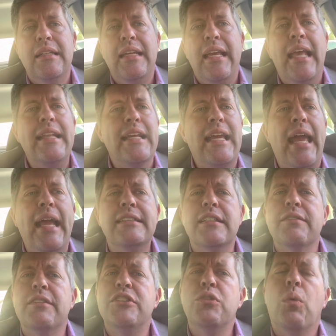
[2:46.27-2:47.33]
In the case
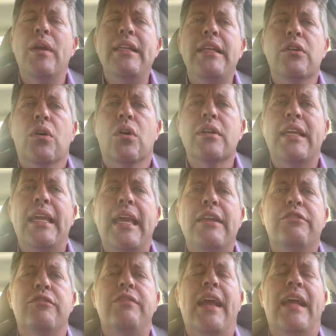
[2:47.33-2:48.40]
of a 20-year-old
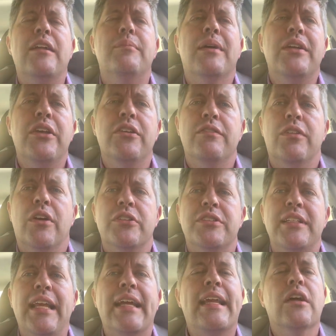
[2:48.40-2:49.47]
kid from Vanderbilt
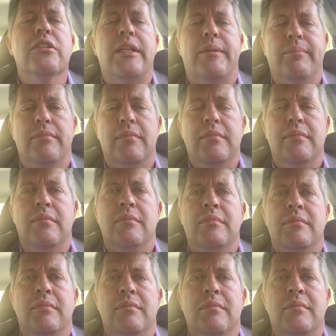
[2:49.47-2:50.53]
University, it killed him.
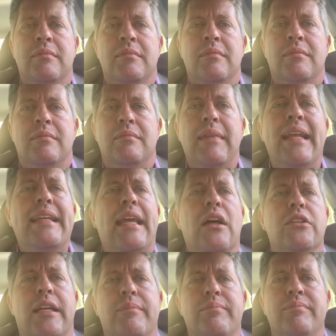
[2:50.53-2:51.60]
It
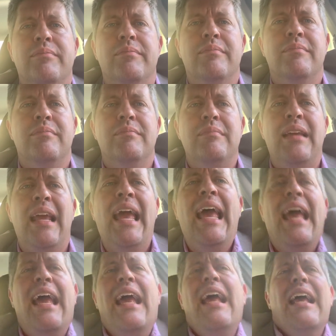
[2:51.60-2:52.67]
killed him.
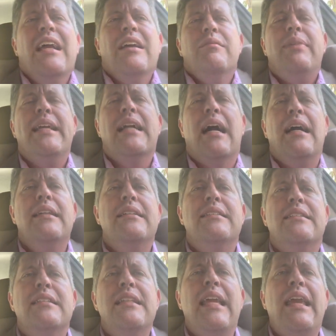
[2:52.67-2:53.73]

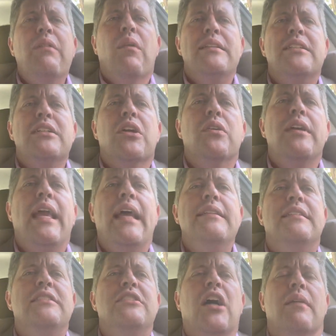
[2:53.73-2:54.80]
Because he went to go
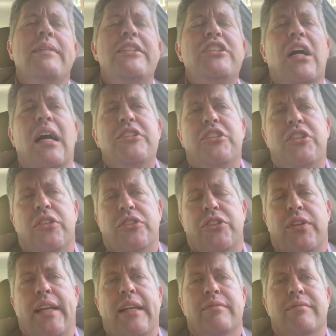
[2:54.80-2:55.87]
get Tommy John
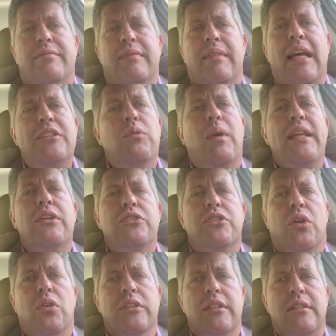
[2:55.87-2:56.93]
surgery at 20 years
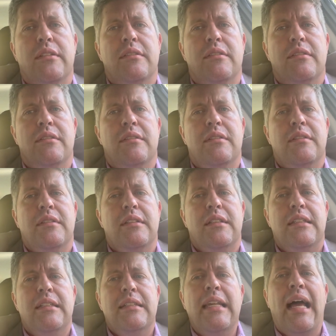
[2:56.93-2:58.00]
old.
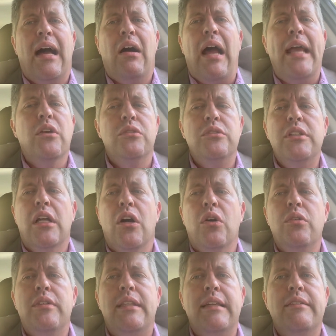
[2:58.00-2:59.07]
Now, I don't
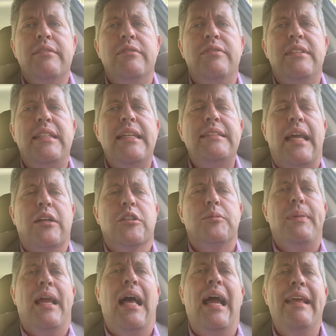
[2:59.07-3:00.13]
know the details
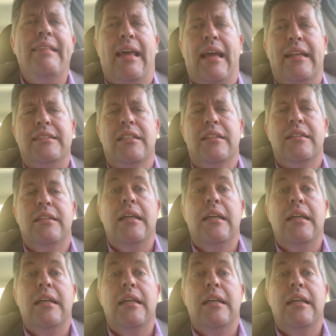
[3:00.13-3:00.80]
behind that.